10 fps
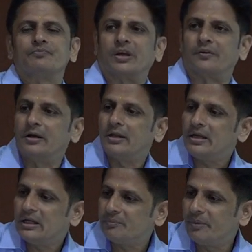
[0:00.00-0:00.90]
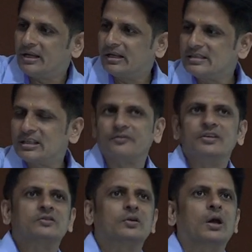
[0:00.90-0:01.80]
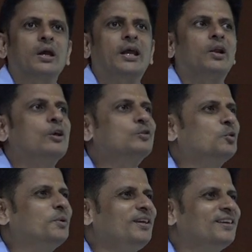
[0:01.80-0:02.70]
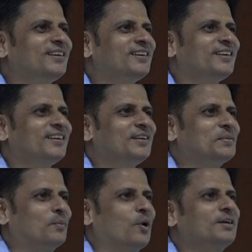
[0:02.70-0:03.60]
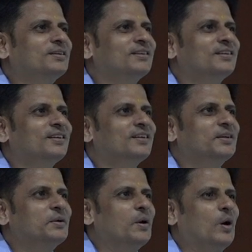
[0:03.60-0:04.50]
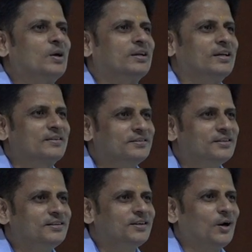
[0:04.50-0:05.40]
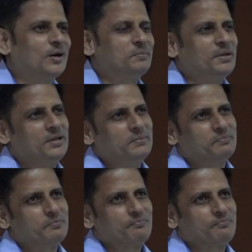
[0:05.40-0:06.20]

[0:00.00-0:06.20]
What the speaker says: rendering of medical service can also be brought or considered or be